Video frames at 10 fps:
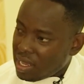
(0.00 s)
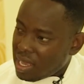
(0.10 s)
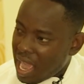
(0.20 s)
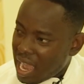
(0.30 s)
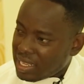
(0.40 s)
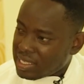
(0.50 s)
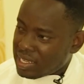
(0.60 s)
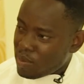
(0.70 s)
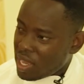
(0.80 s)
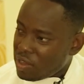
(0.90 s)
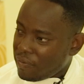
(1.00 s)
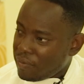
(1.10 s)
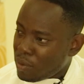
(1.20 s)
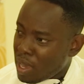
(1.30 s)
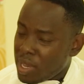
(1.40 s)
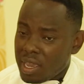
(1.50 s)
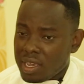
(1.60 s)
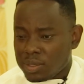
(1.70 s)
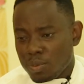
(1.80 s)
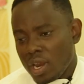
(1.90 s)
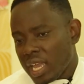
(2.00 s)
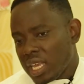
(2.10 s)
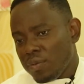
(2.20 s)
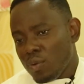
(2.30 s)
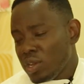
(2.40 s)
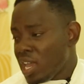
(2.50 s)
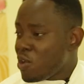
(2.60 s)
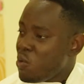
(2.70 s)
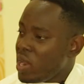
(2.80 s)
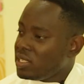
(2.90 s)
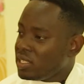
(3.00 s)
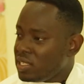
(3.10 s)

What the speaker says: How does that make you feel? I mean, it's more like, if you want to equate it,